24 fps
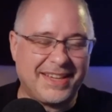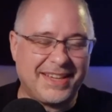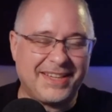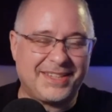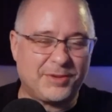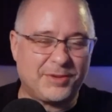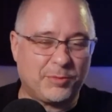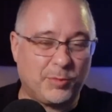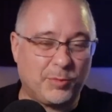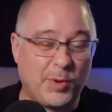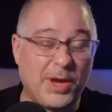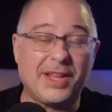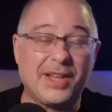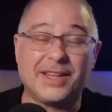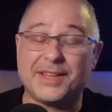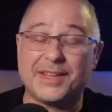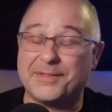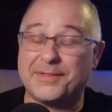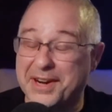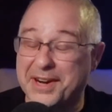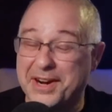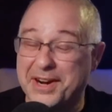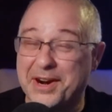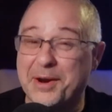We
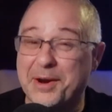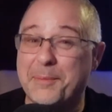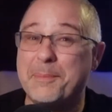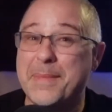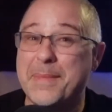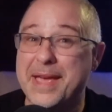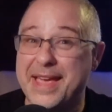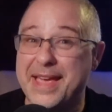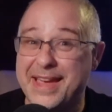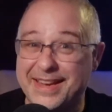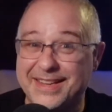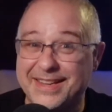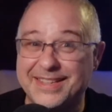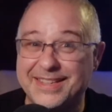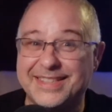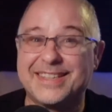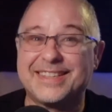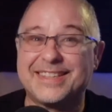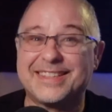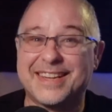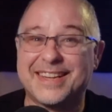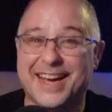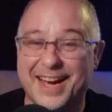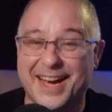live in an amazing
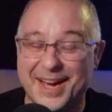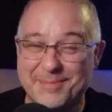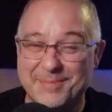time.